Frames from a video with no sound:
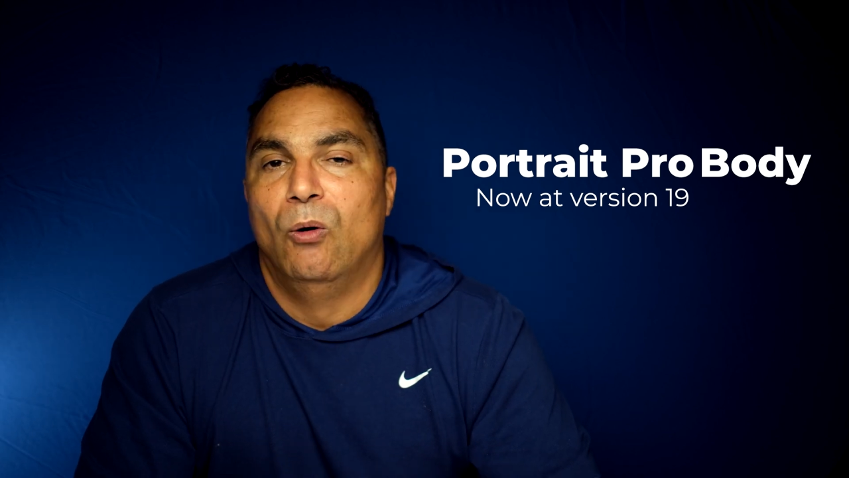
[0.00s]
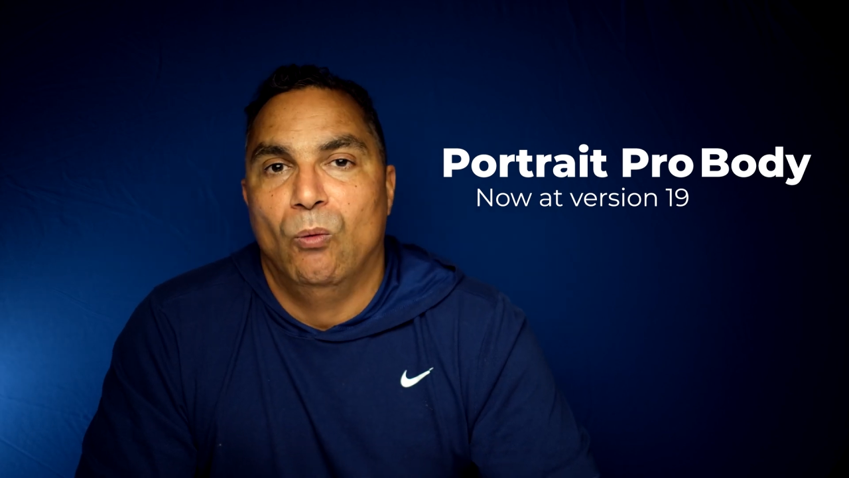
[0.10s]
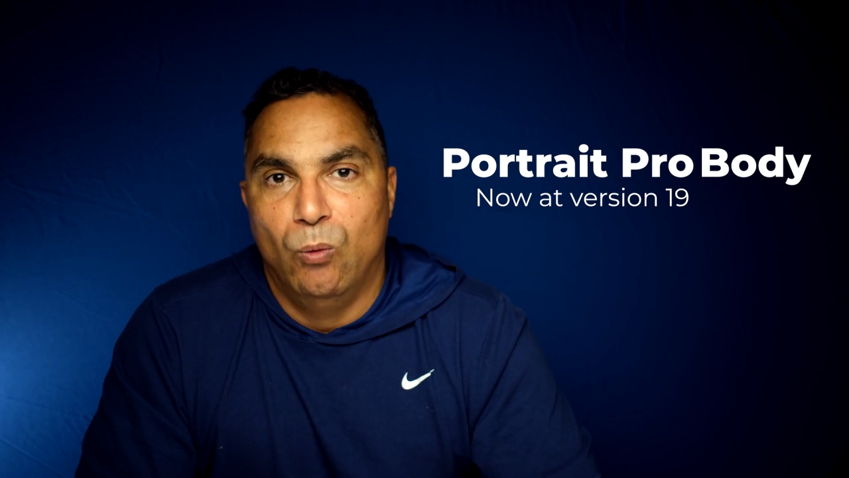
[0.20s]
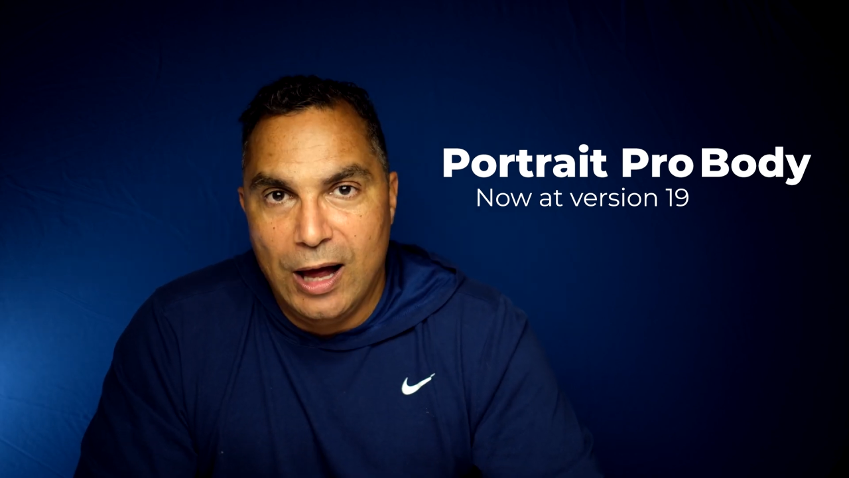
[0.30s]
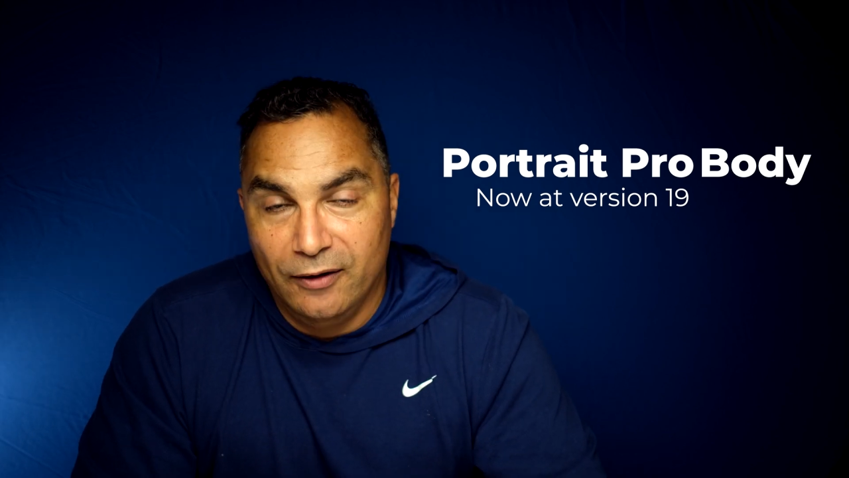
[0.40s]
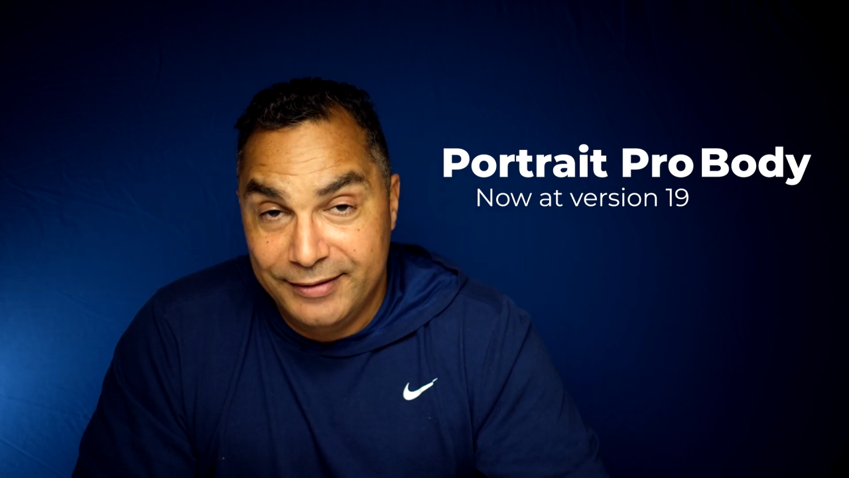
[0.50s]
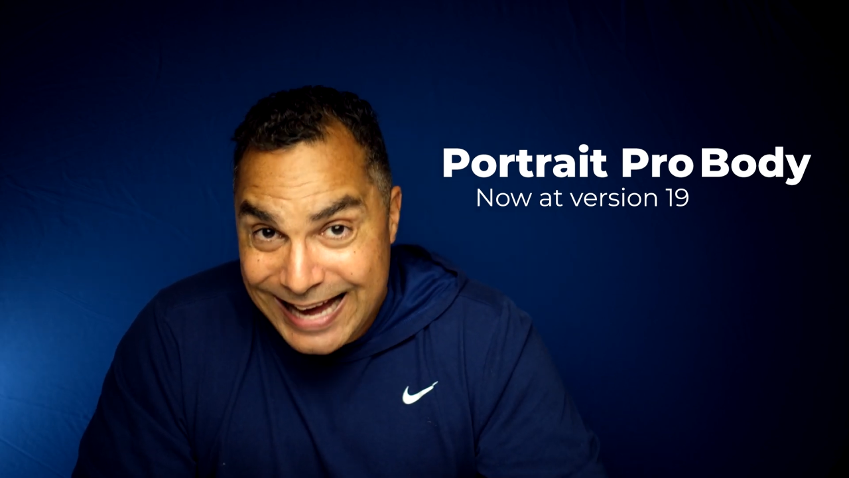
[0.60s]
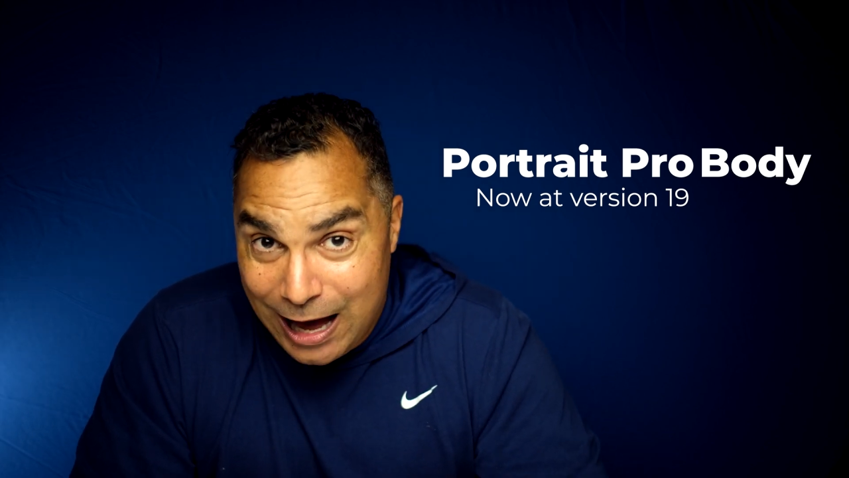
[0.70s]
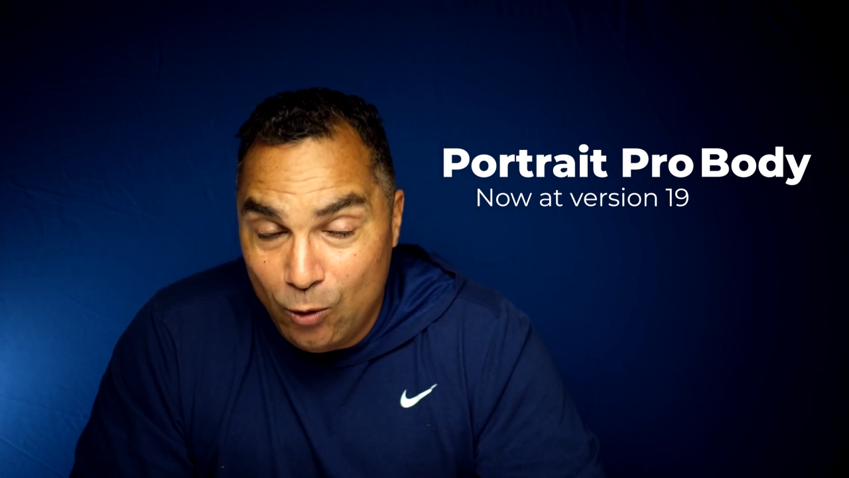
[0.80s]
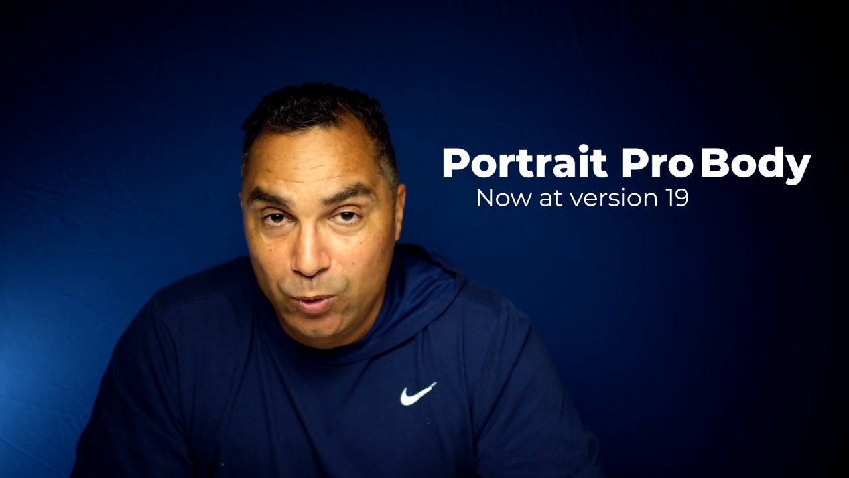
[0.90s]
Well,
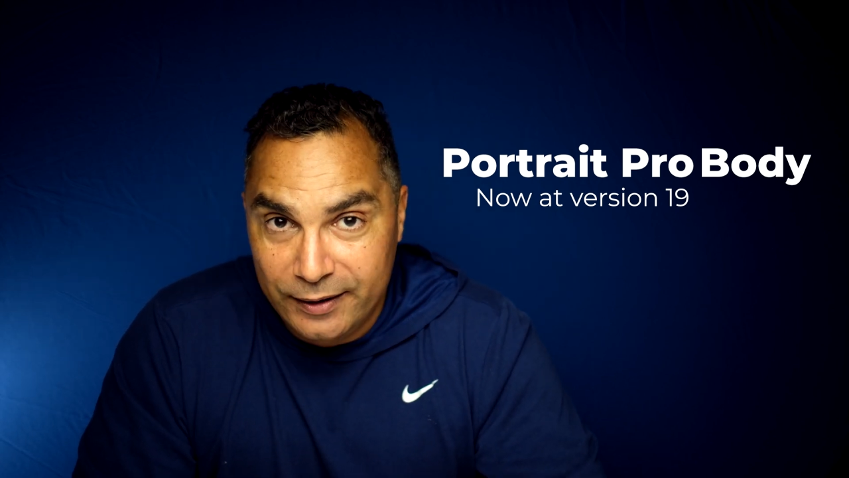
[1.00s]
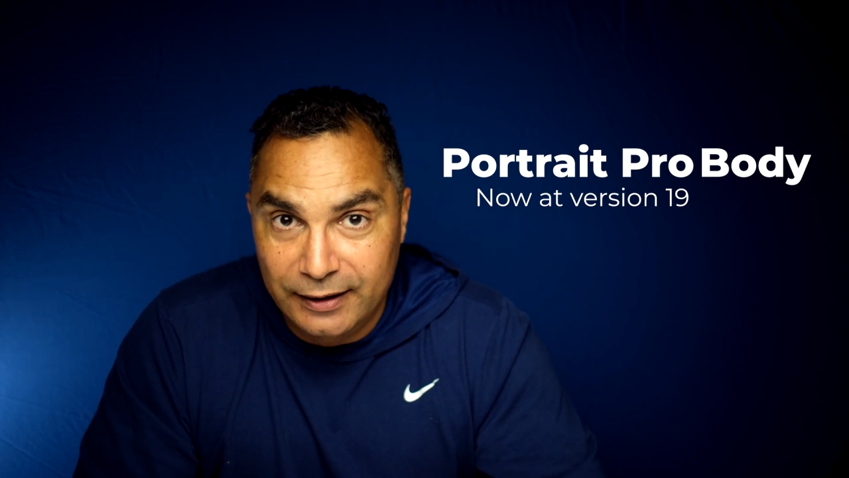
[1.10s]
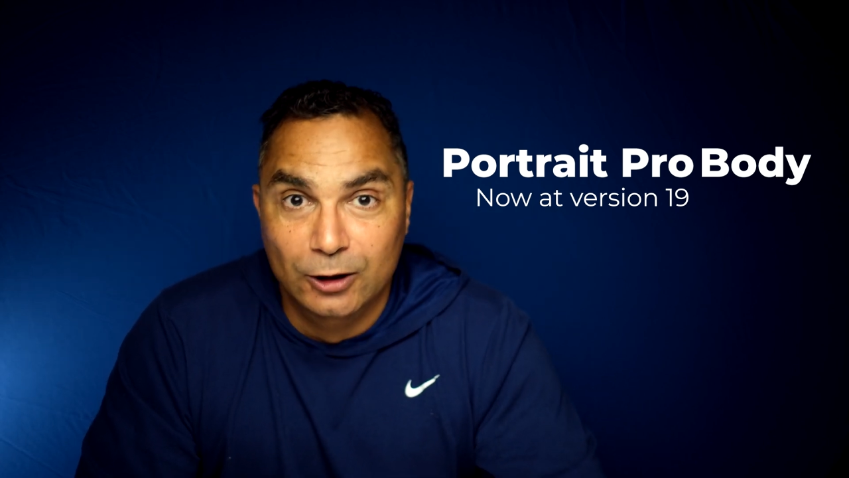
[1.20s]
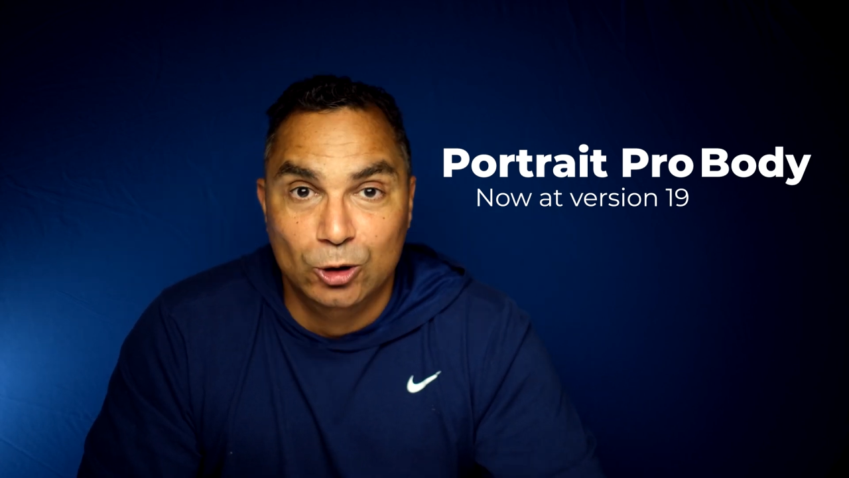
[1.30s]
now within